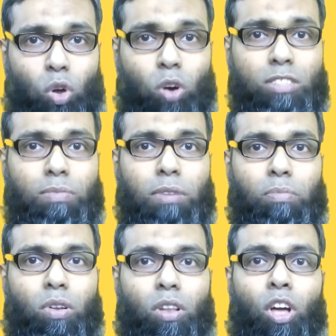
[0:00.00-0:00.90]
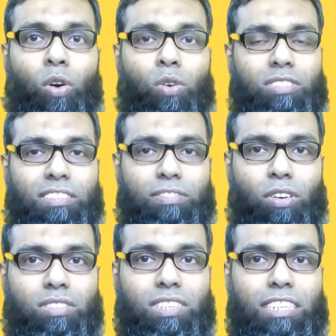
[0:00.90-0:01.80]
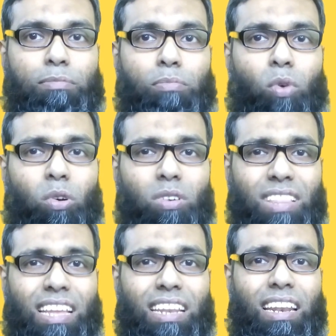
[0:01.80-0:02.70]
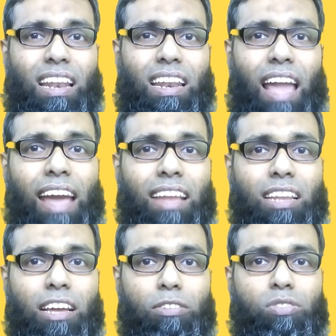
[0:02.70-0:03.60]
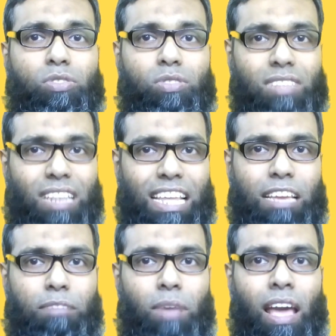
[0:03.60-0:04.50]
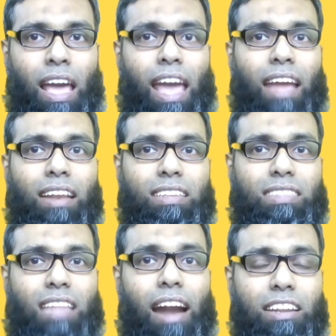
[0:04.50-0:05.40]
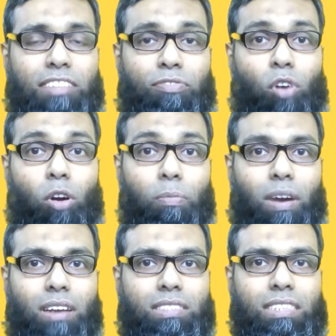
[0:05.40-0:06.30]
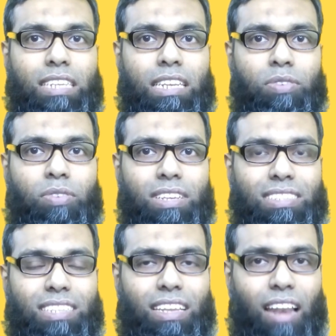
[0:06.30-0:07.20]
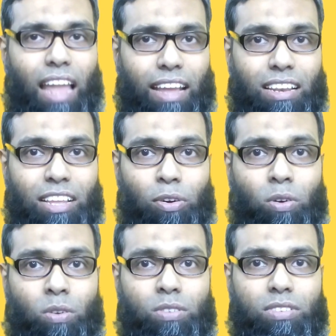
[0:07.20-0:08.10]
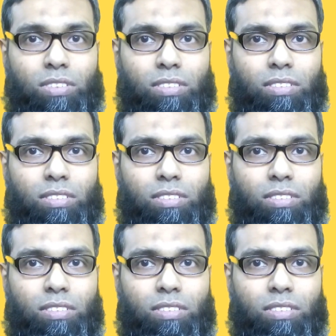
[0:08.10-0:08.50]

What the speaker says: Those people who devoted more than 9 hours to sleep had a 34% increase in likelihood.